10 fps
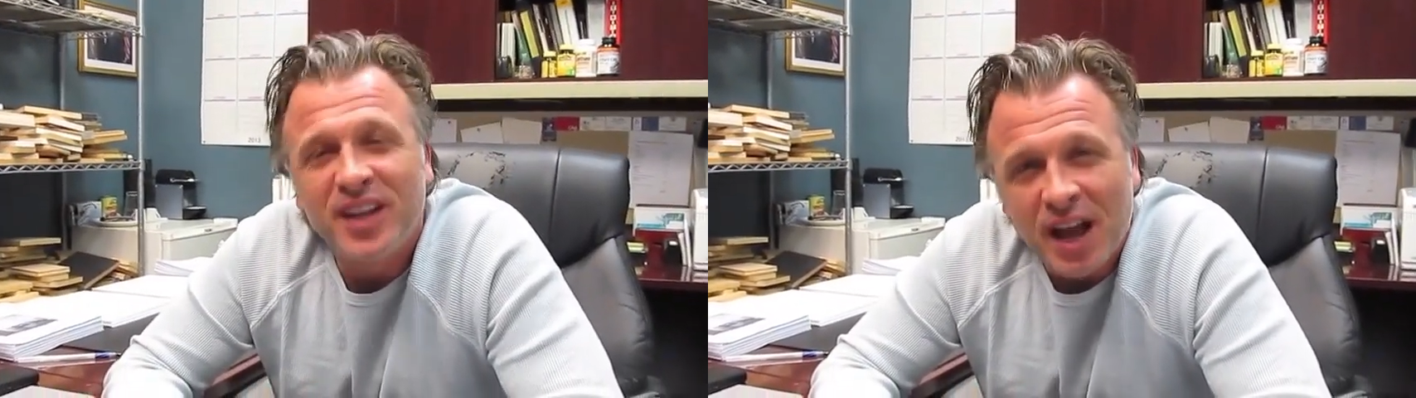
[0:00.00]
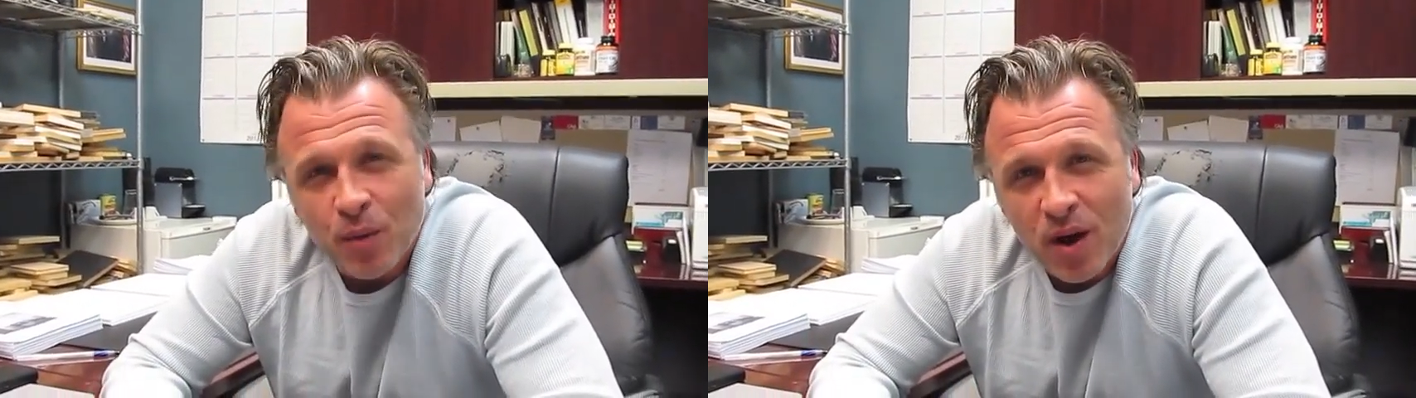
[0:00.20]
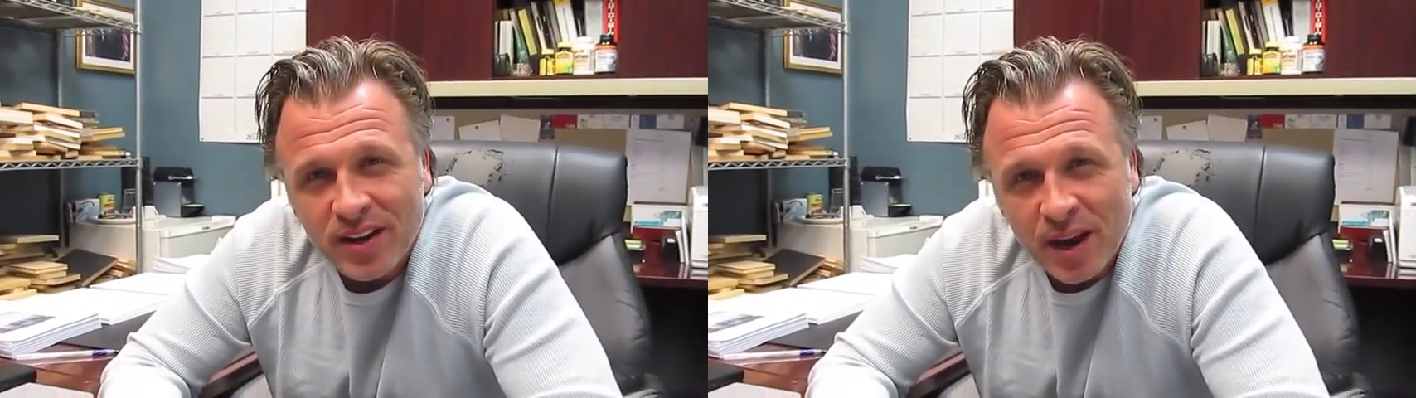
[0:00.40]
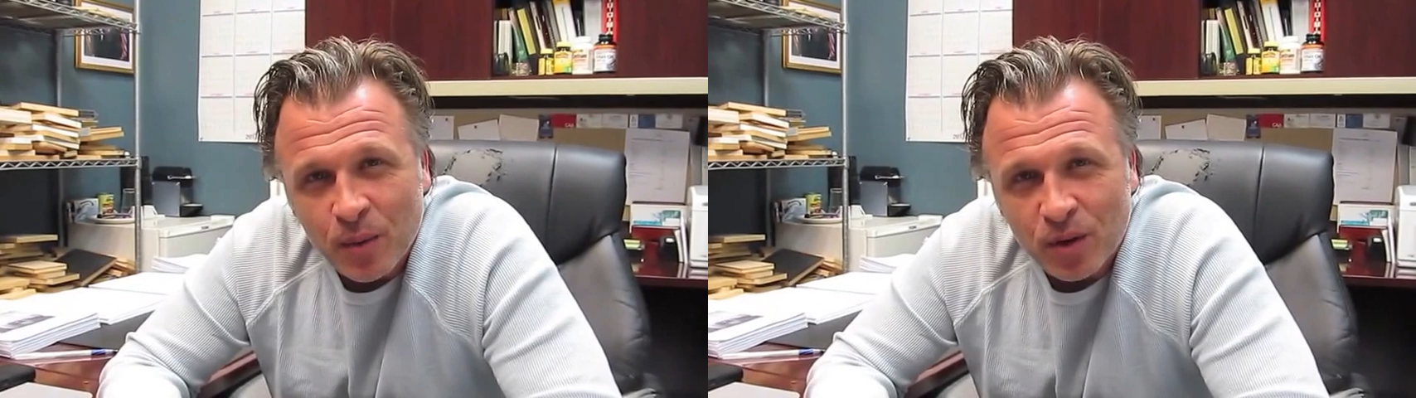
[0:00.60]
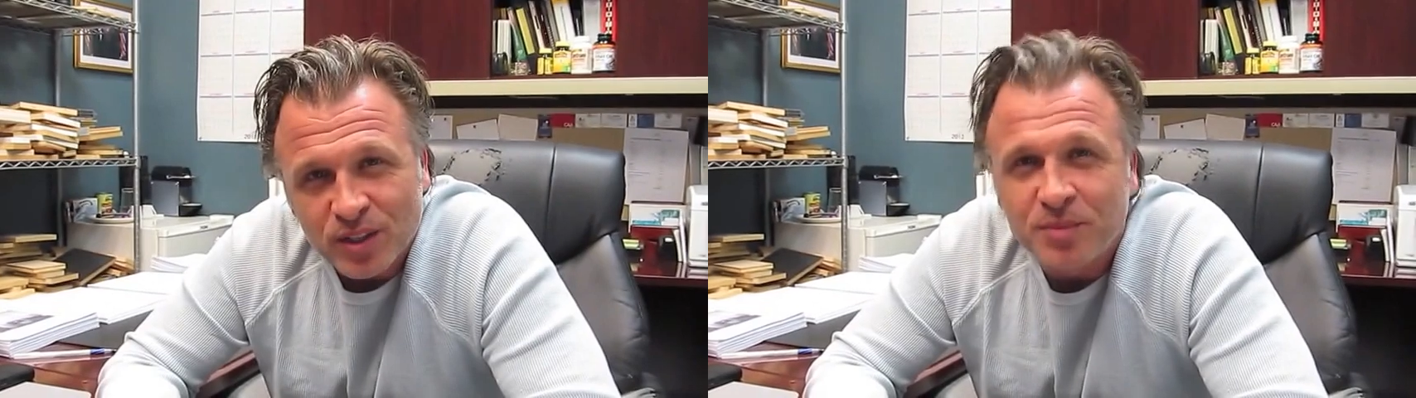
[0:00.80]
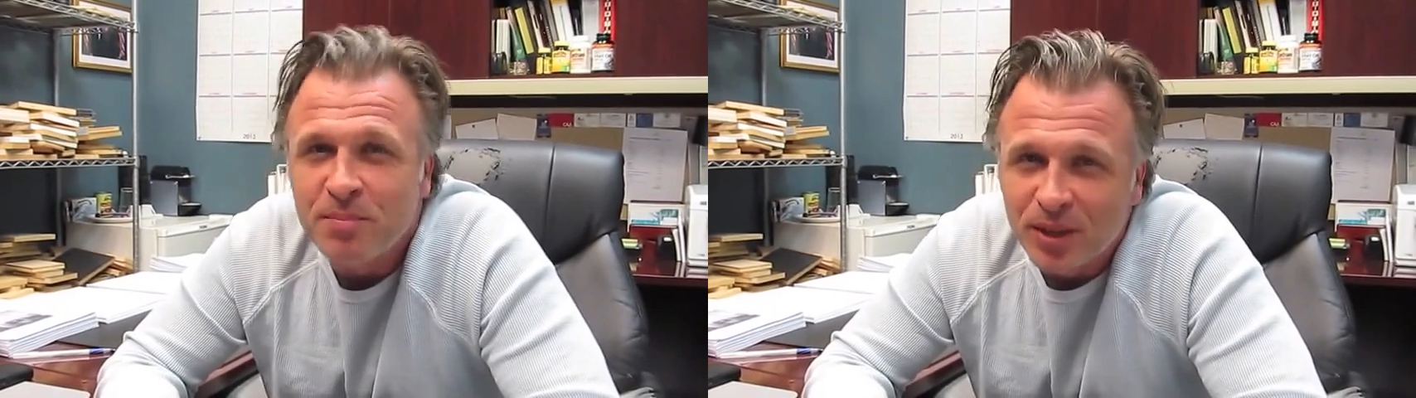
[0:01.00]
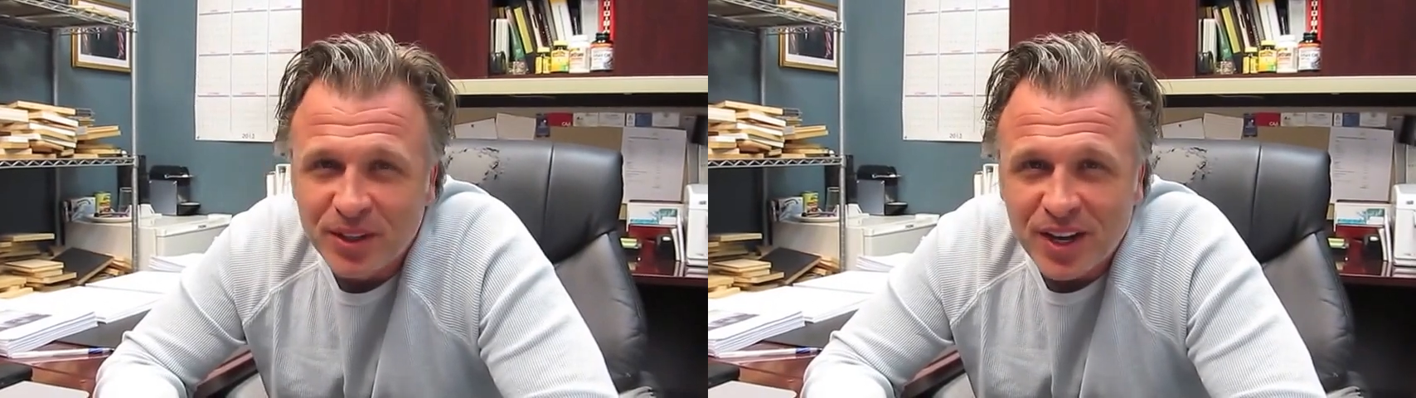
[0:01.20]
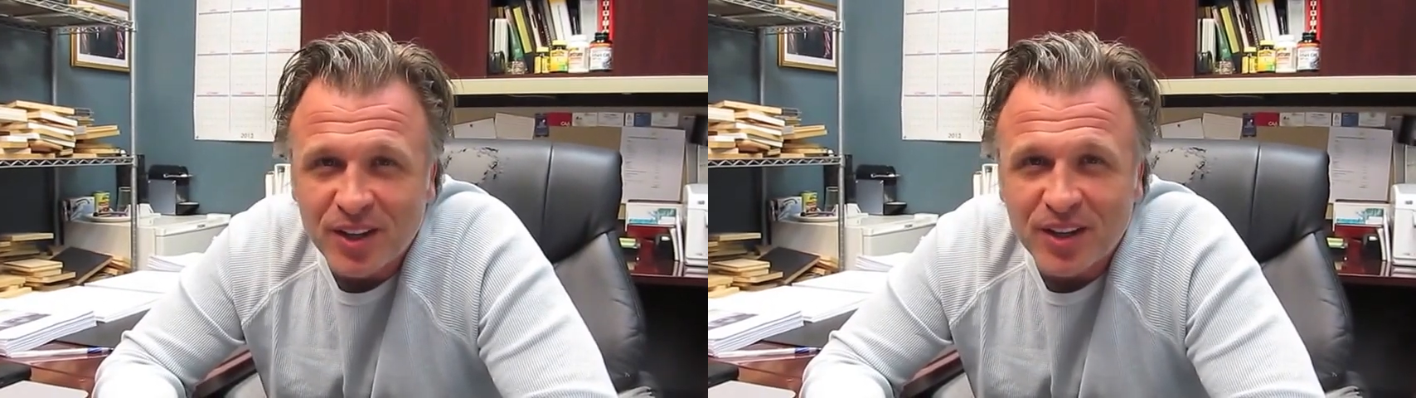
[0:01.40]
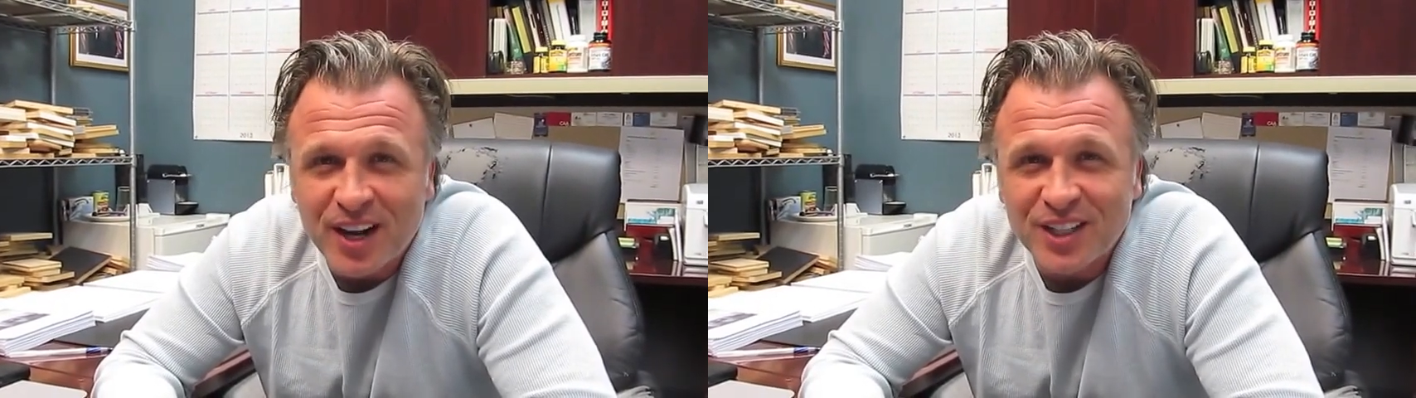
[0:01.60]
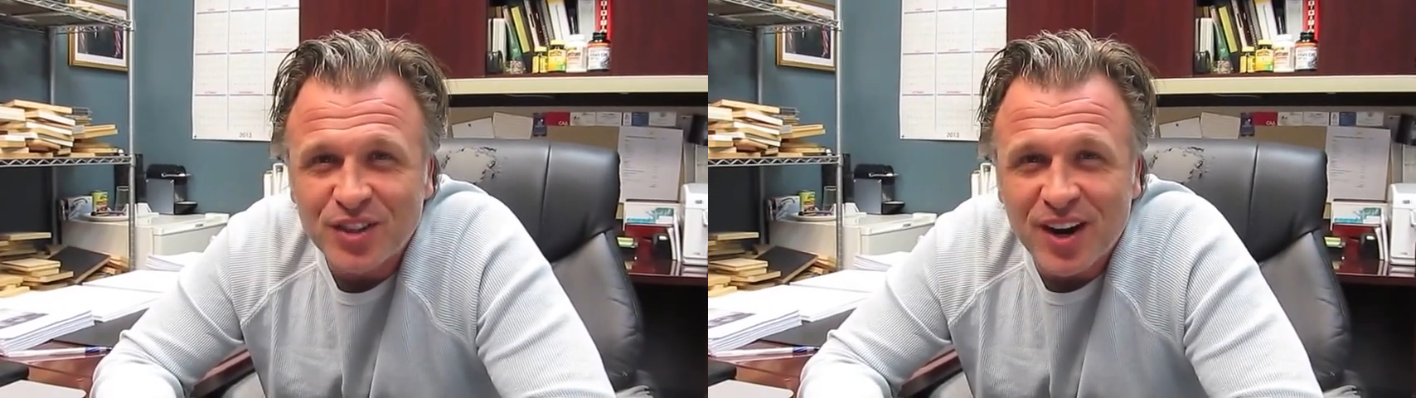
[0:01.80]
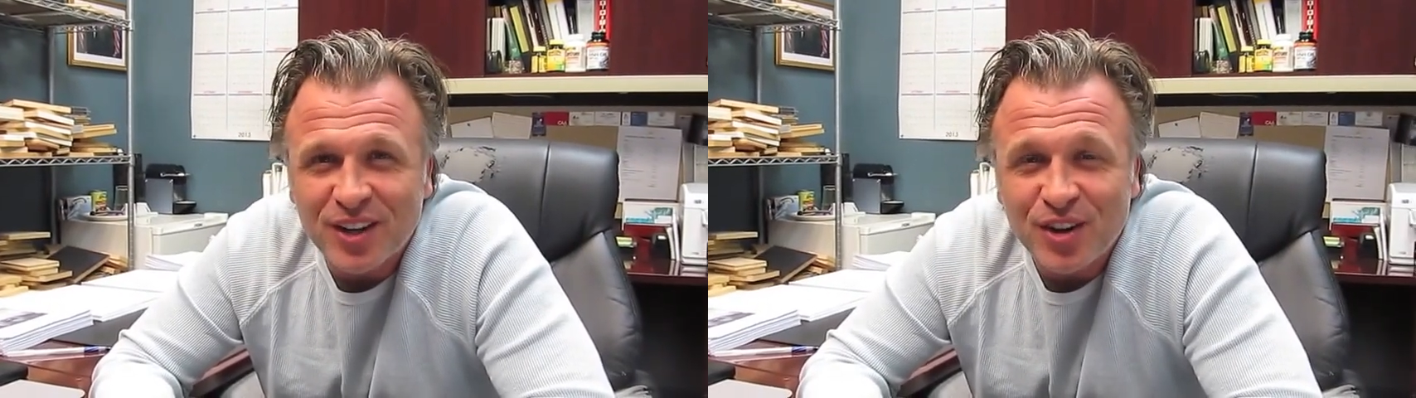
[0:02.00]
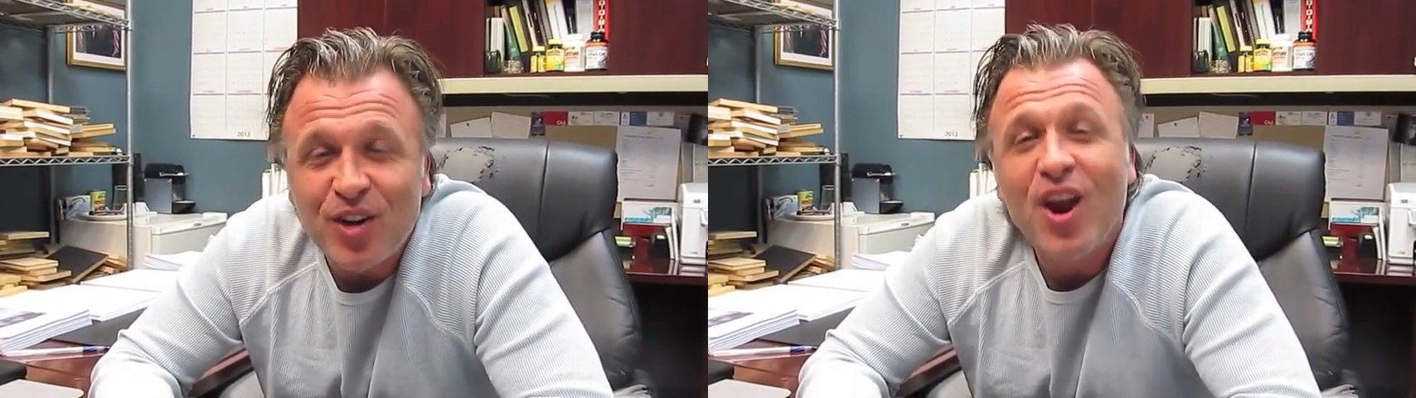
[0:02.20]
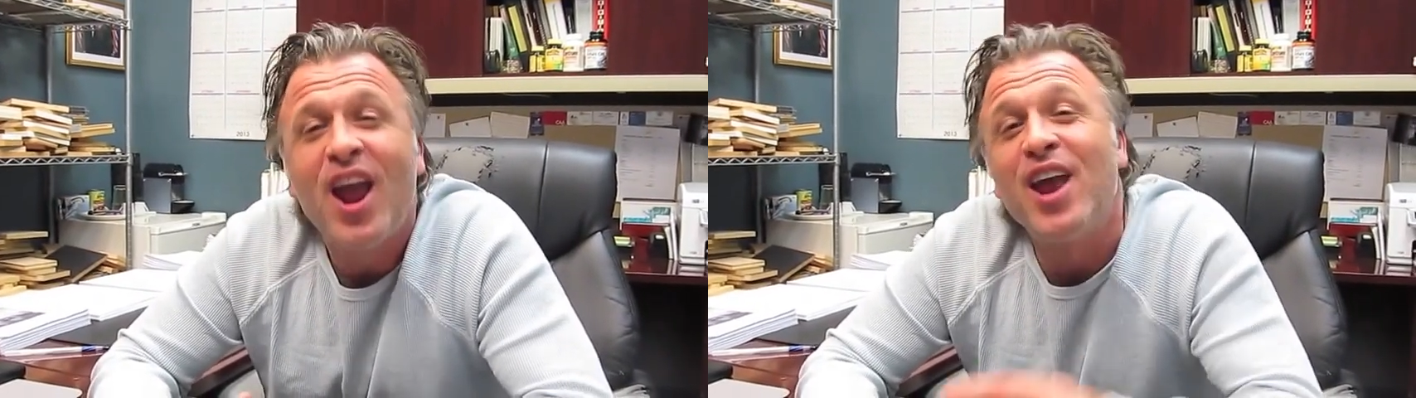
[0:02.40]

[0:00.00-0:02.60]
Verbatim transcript: DIY Network's Million Dollar Contractor,